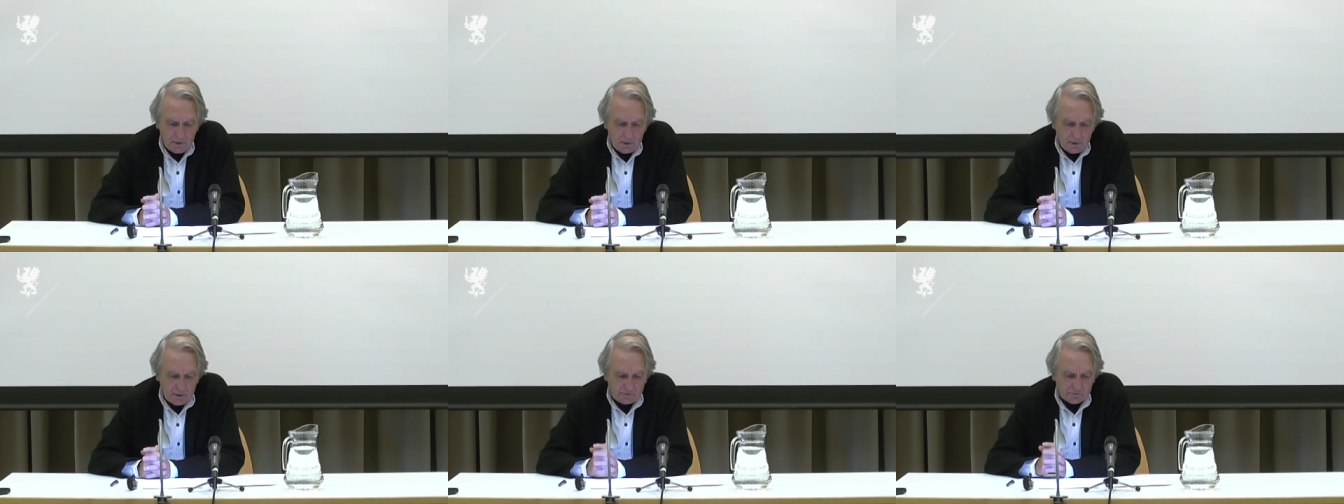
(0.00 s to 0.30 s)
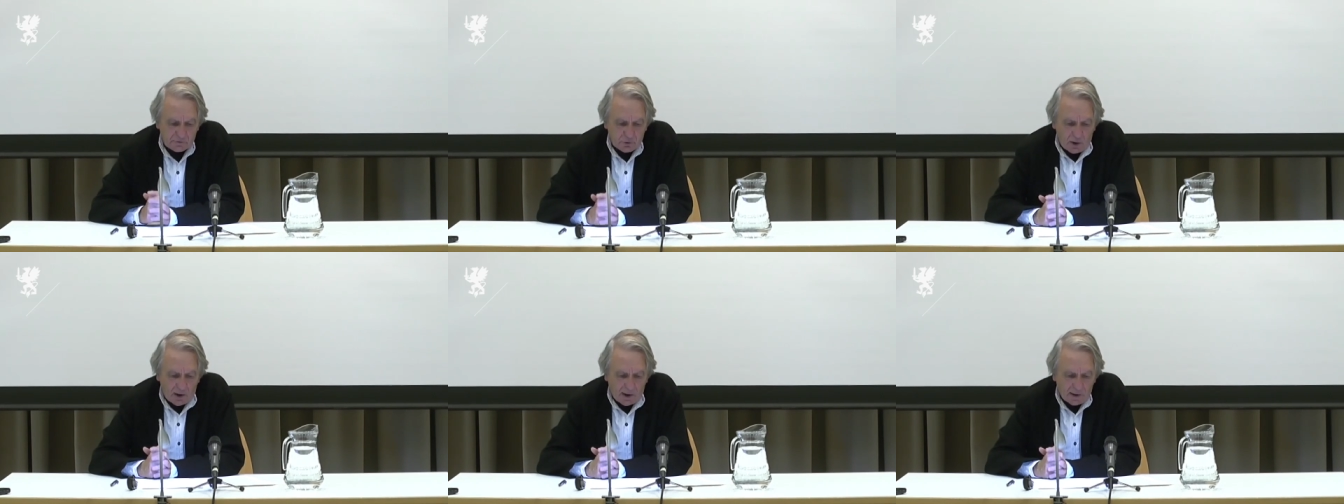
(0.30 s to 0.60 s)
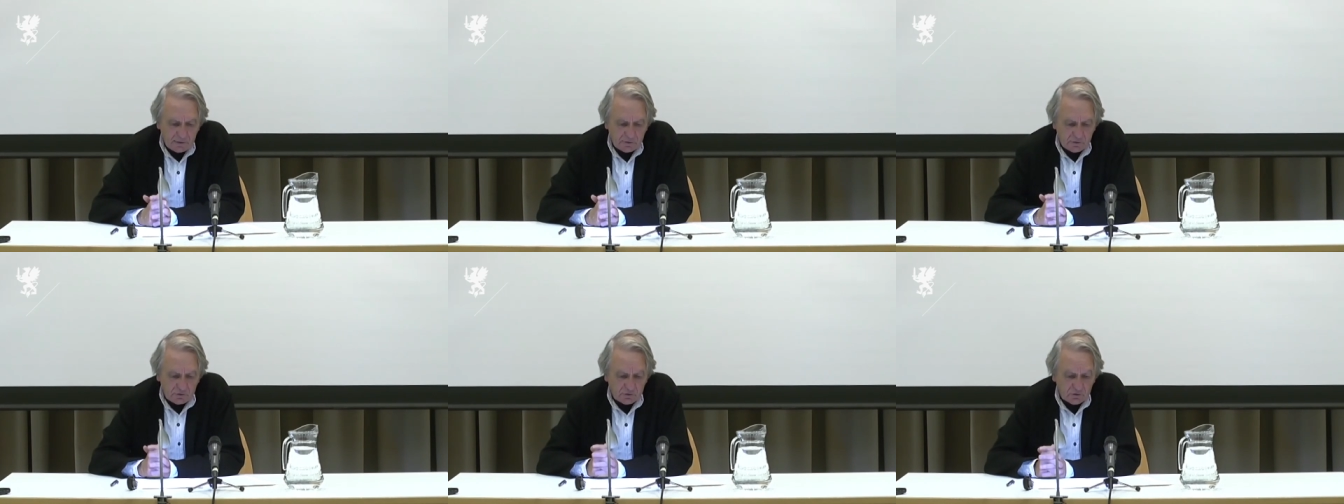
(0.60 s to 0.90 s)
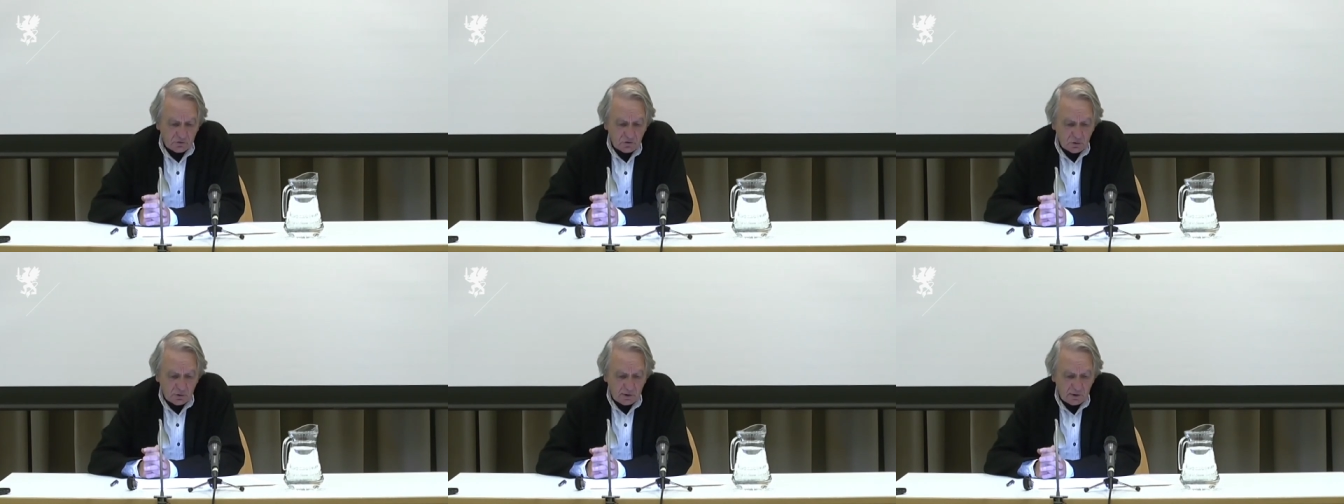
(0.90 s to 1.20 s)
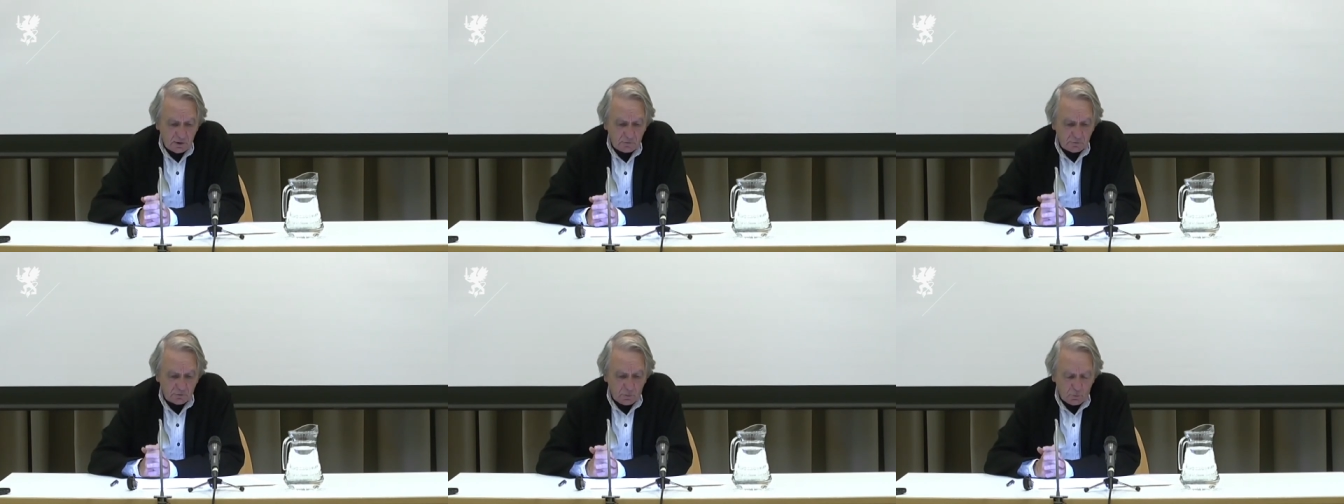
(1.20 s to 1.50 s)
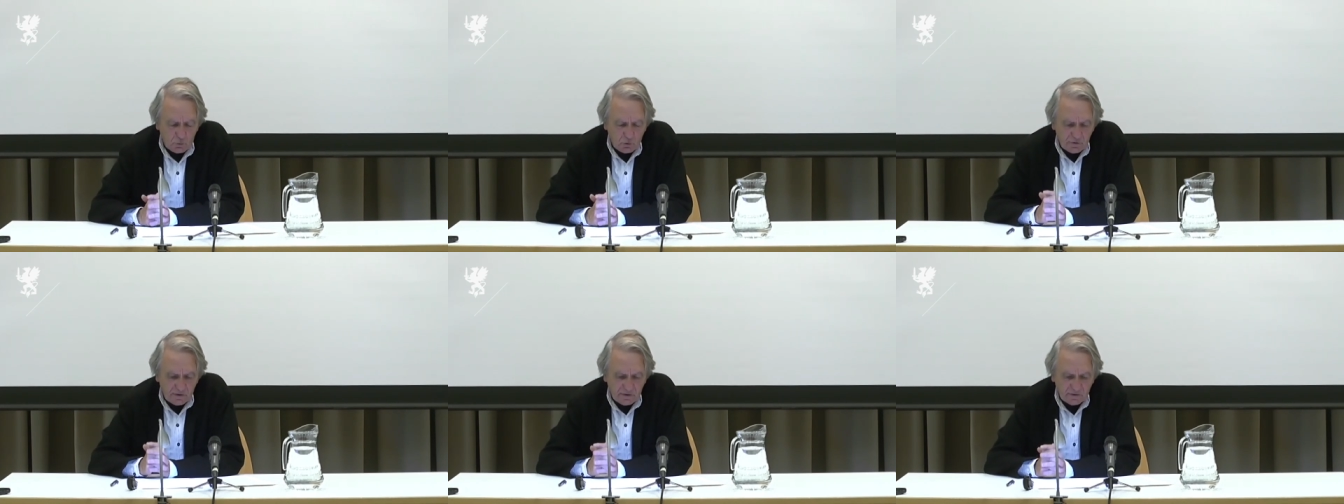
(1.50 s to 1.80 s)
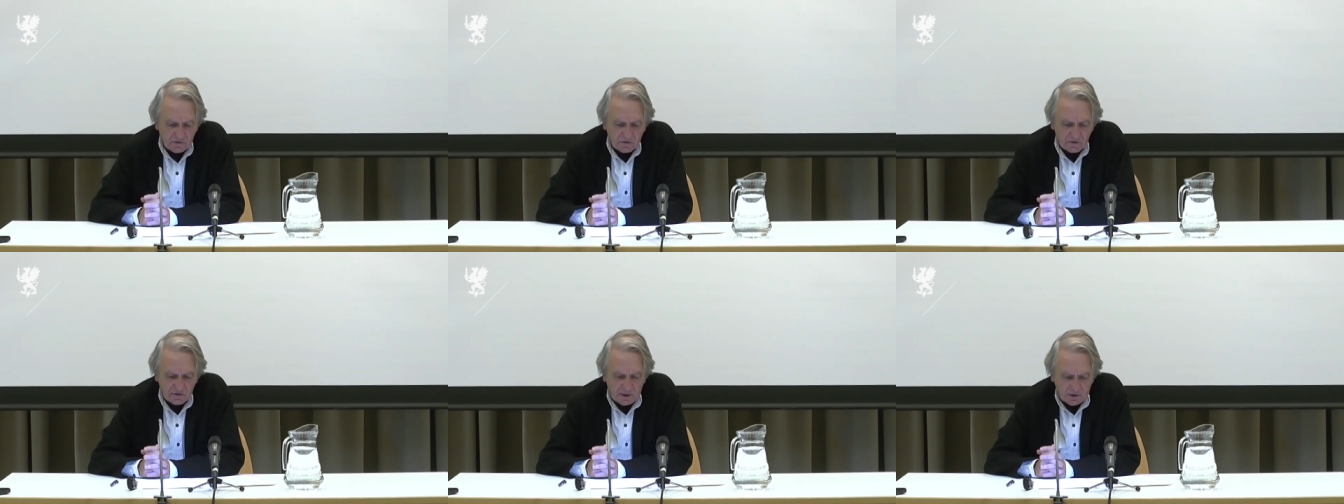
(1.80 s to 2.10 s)
and the light on the screen of the movie
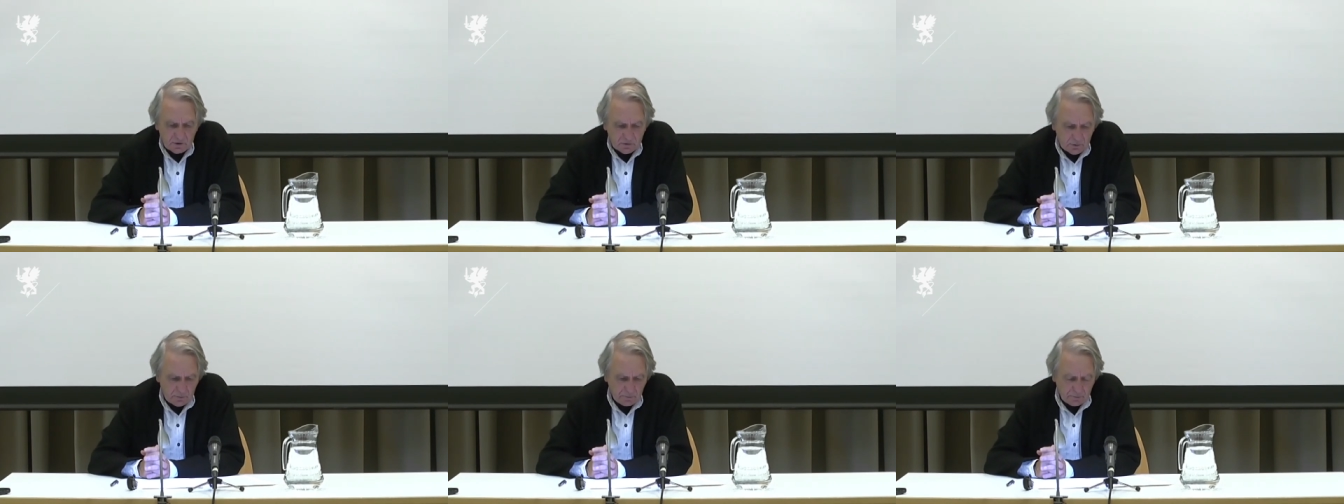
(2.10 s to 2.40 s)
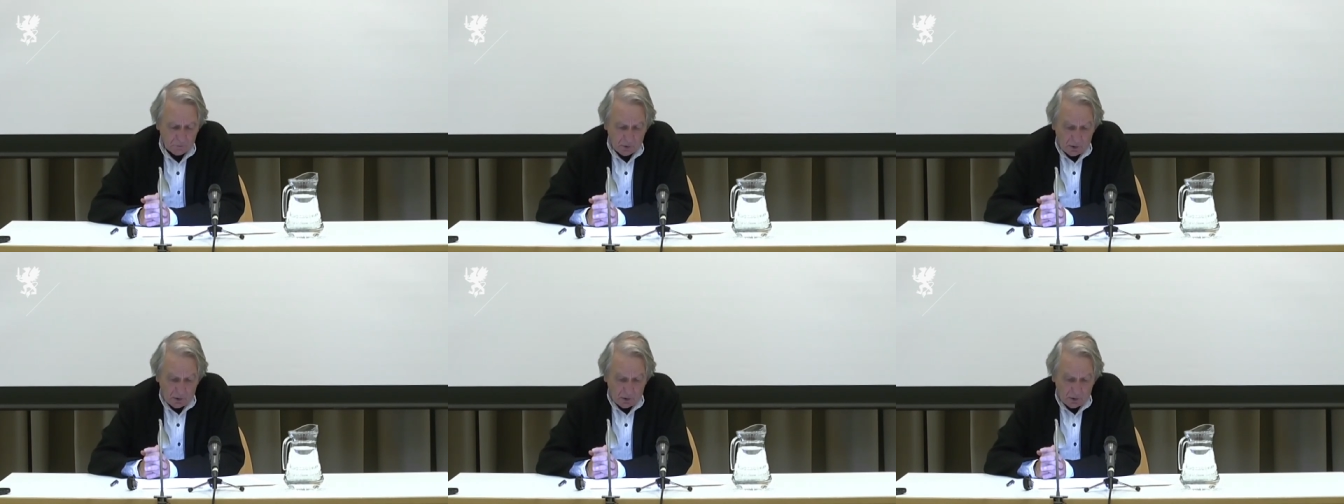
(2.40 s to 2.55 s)
theater.